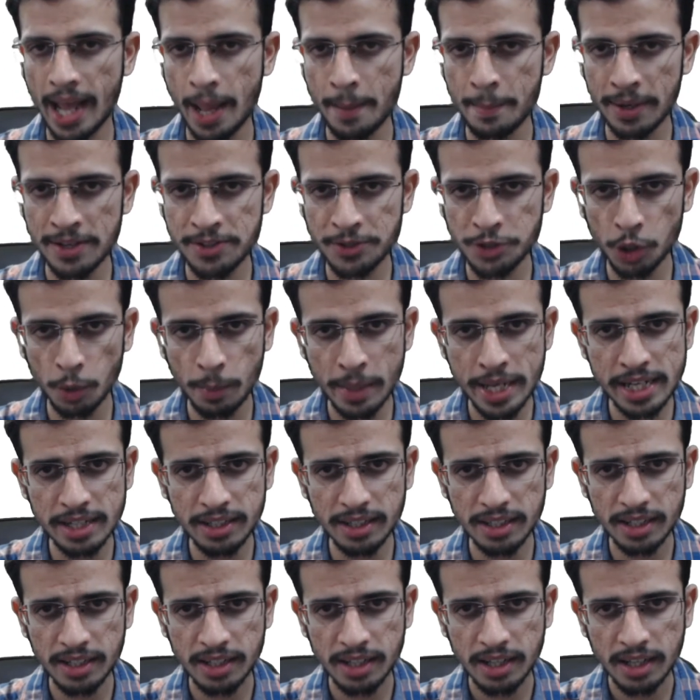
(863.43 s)
I am
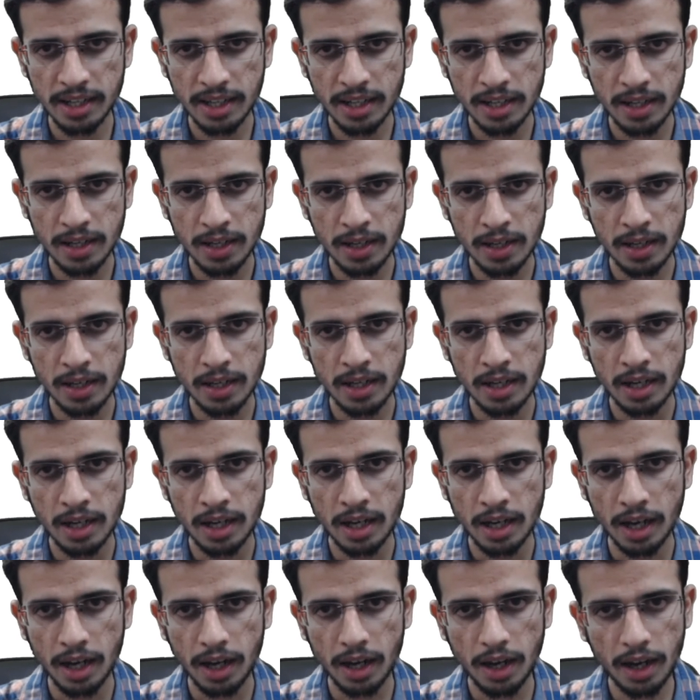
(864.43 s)
assuming
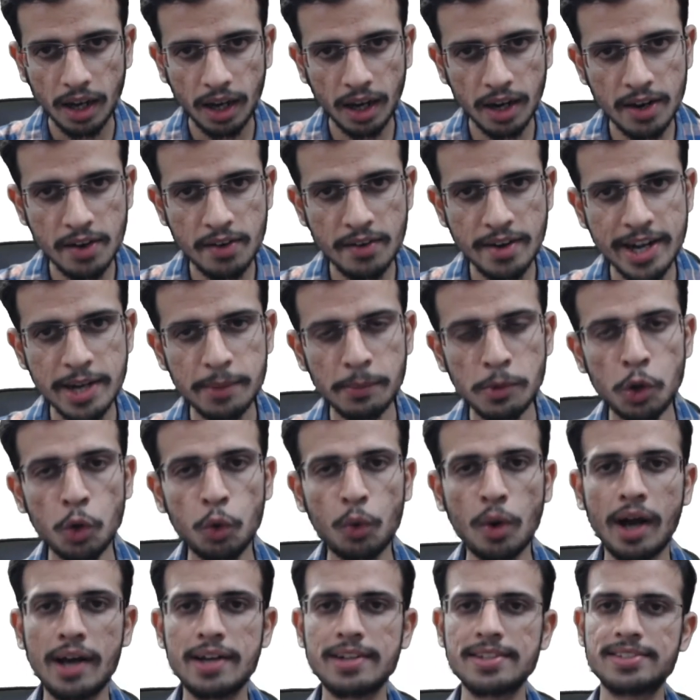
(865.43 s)
100
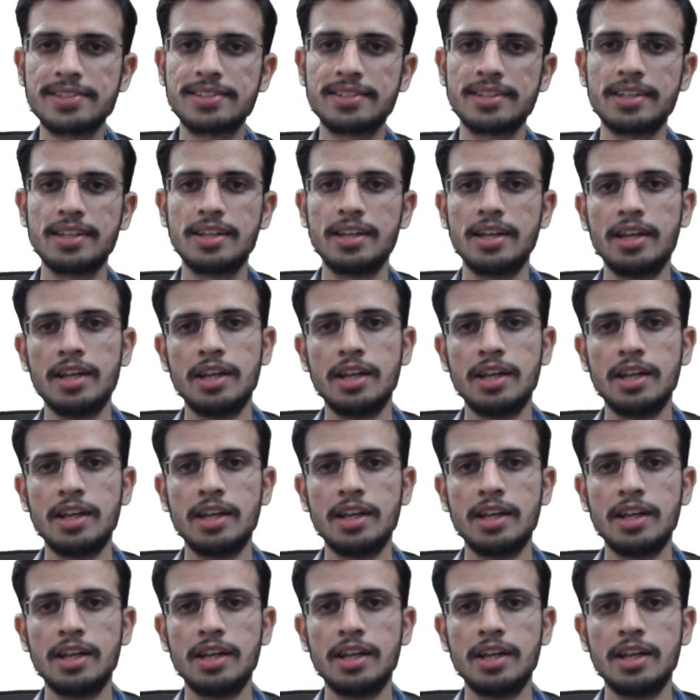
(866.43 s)
blue cars.